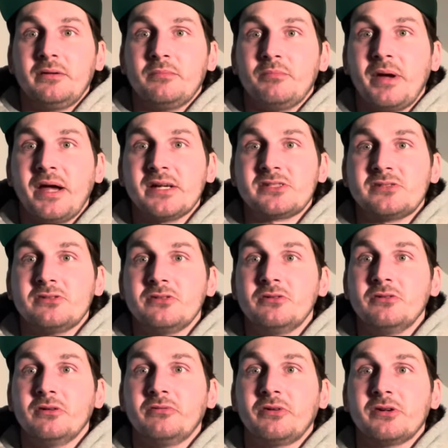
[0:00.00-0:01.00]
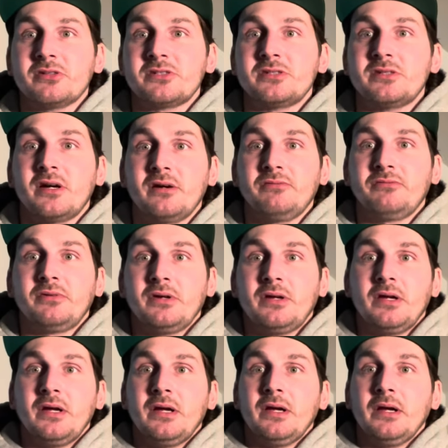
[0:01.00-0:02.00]
Master of the Universe stuff.
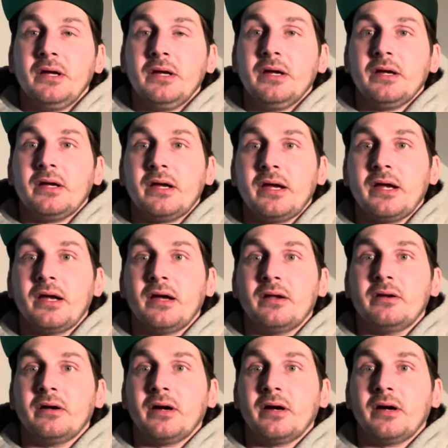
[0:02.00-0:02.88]
And